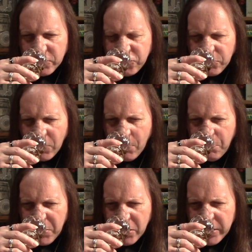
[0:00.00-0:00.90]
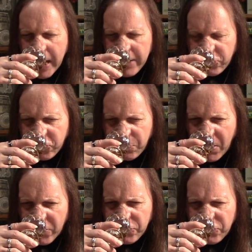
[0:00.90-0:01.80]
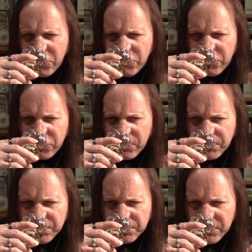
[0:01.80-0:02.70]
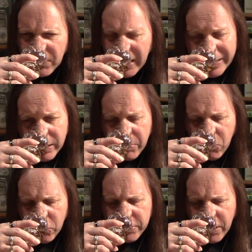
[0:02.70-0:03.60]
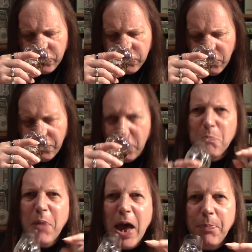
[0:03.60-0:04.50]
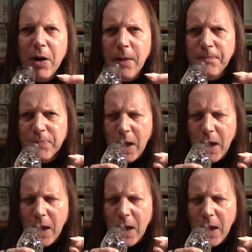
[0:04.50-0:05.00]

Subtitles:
Some burnt edge spices, a little bit more industrial fruit, pepper,